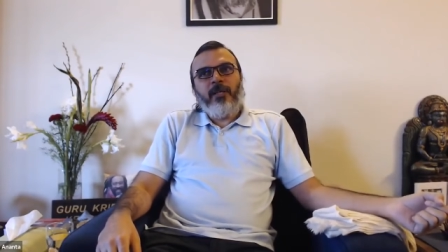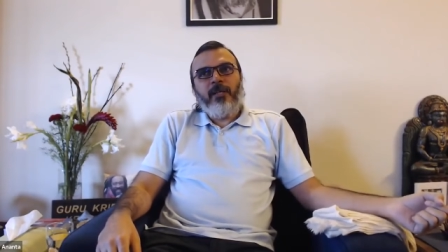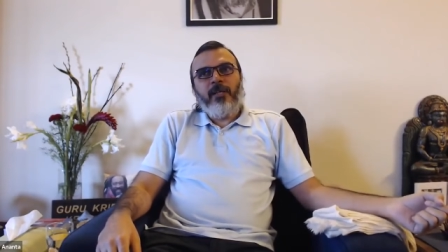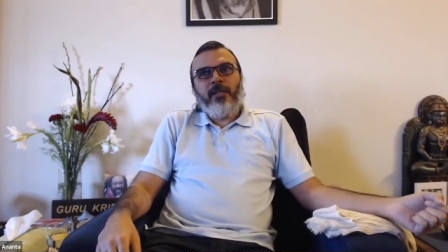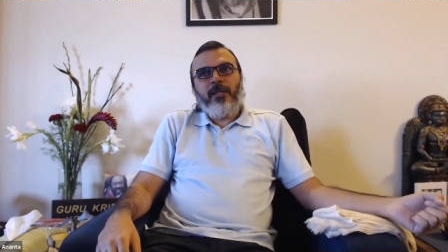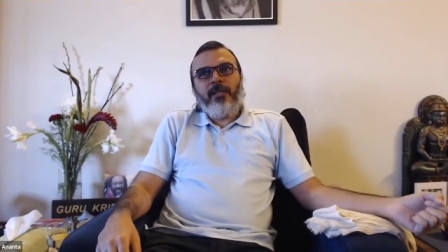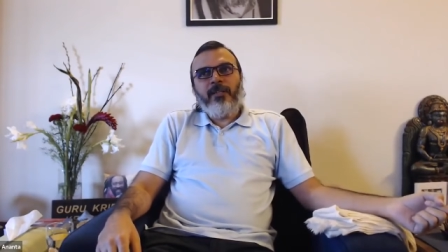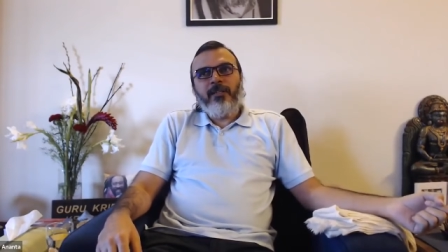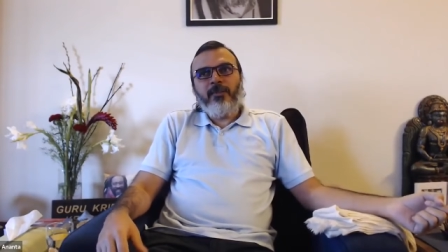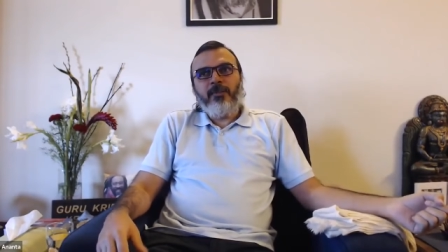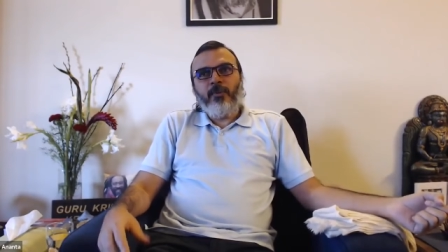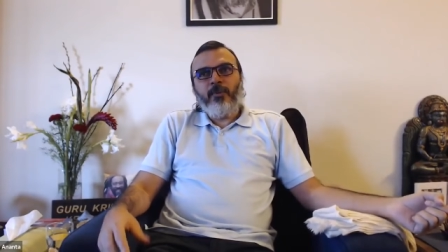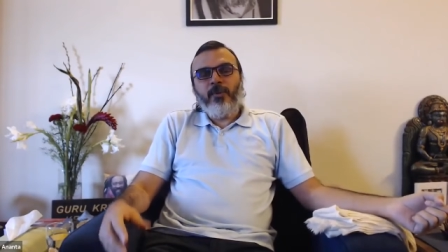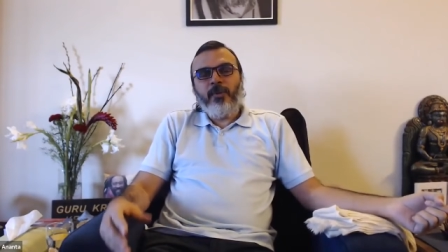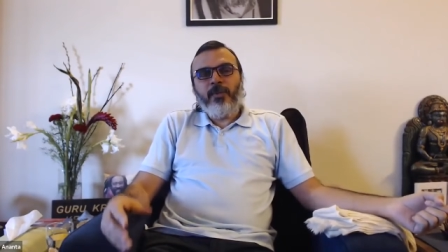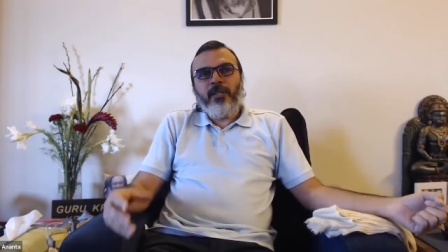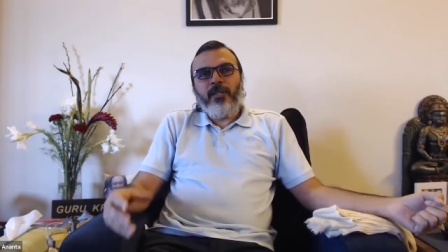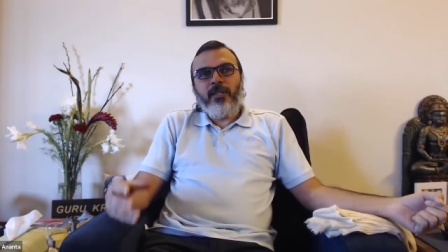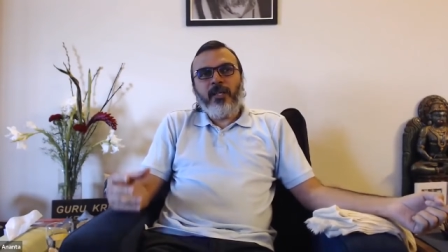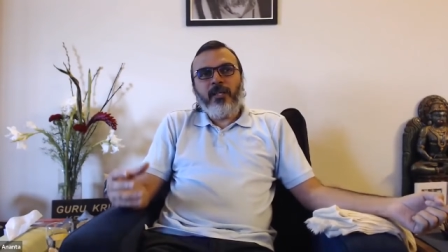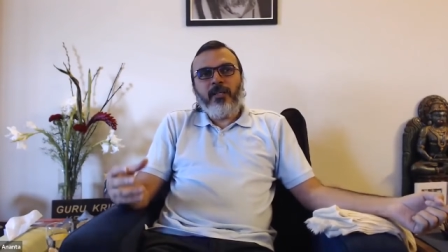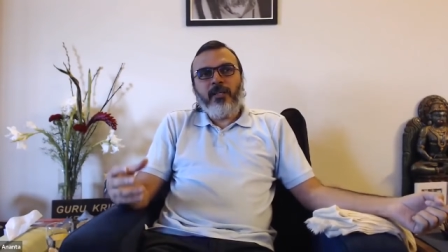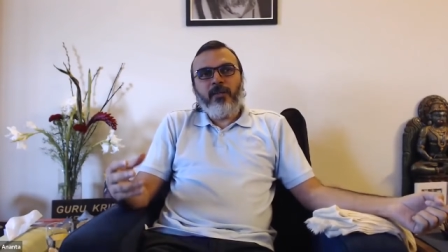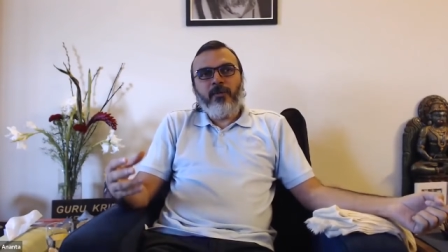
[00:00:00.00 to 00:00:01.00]
it is only
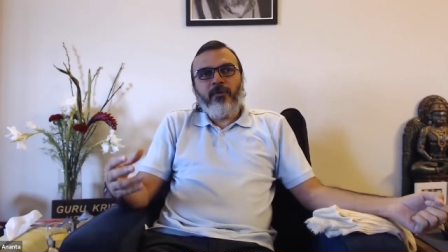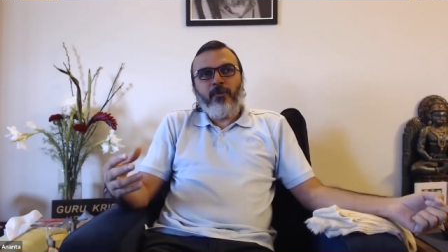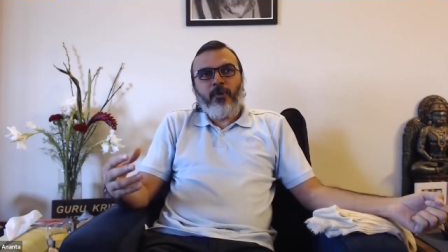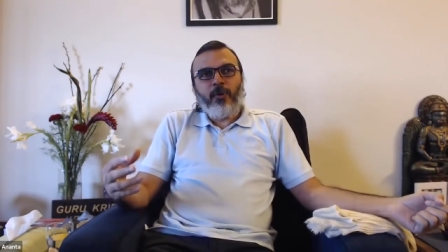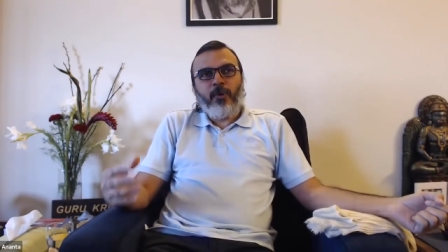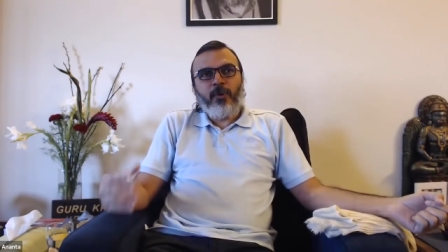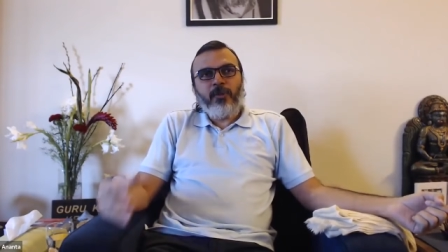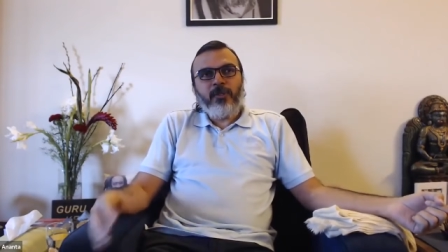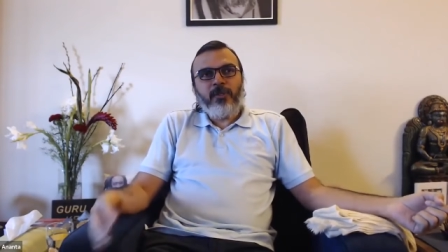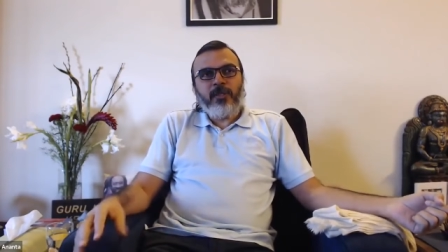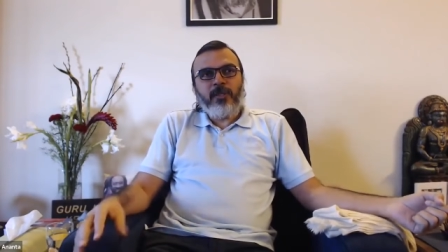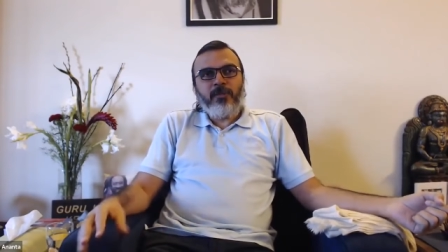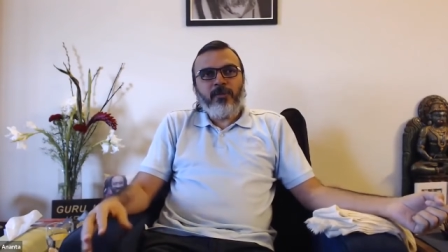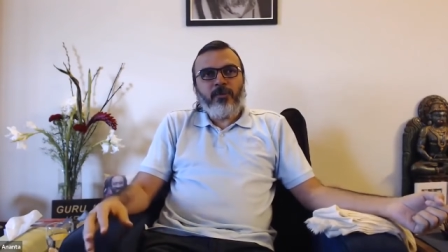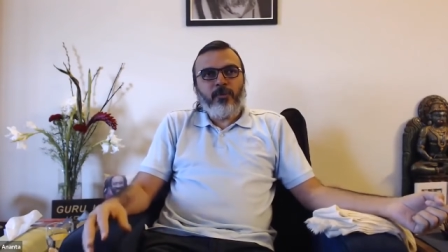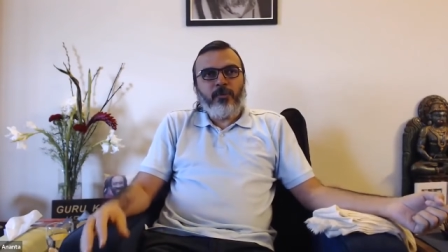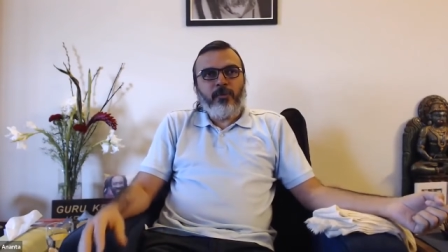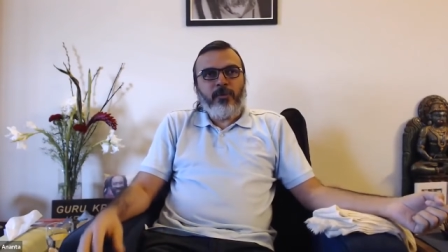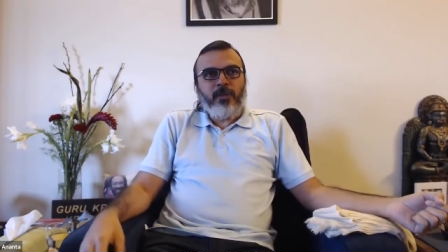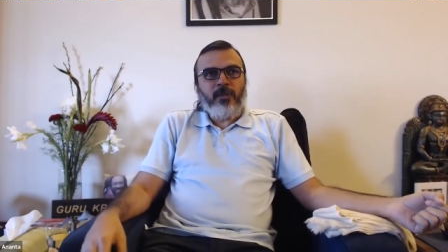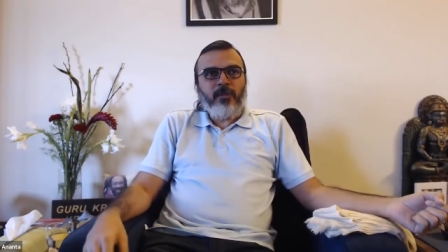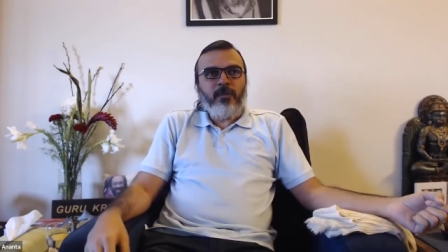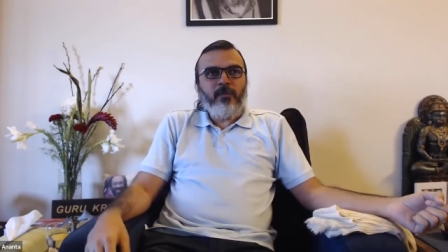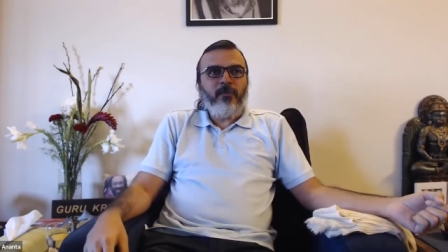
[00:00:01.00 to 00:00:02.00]
that the false has to
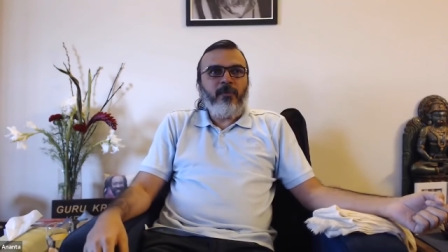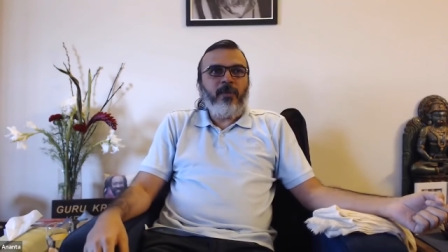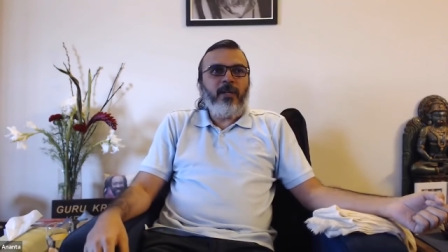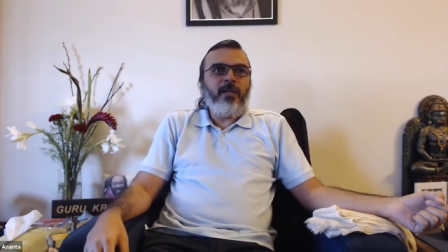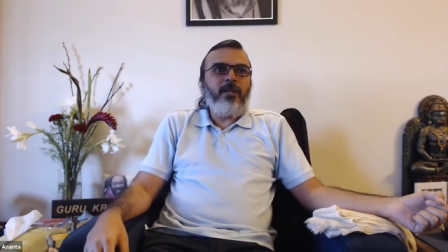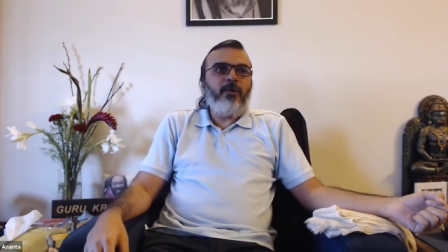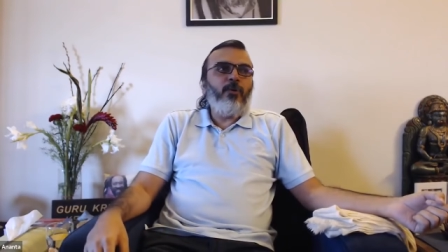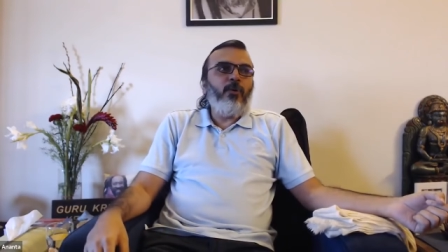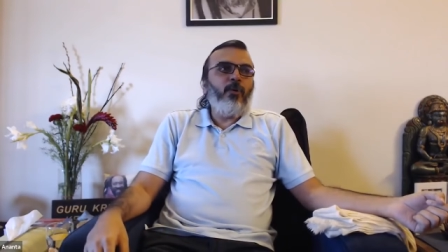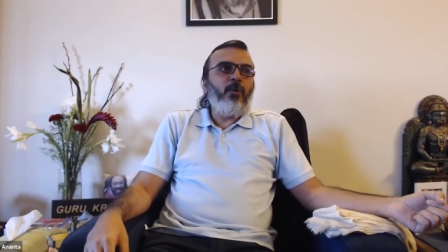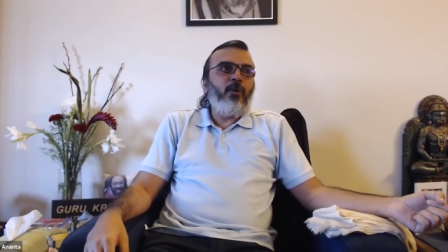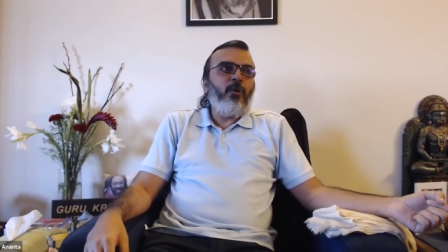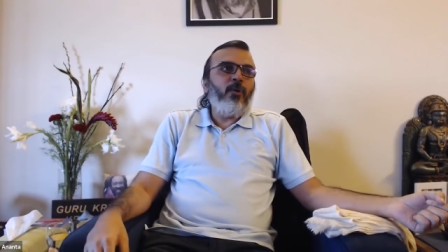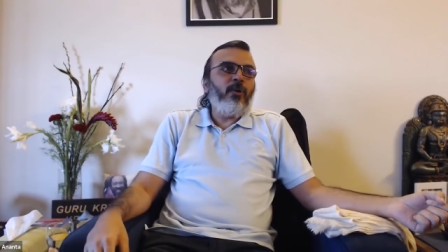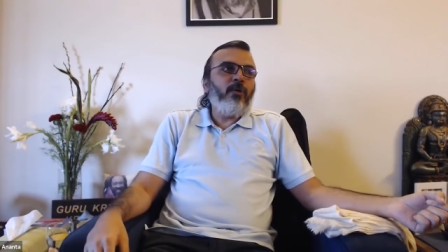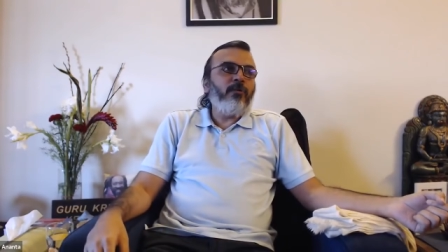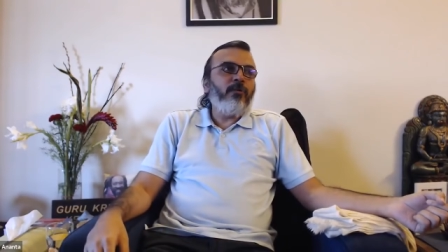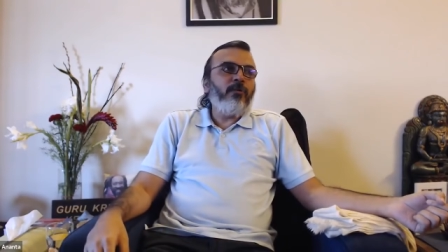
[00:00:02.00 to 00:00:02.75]
be let go of.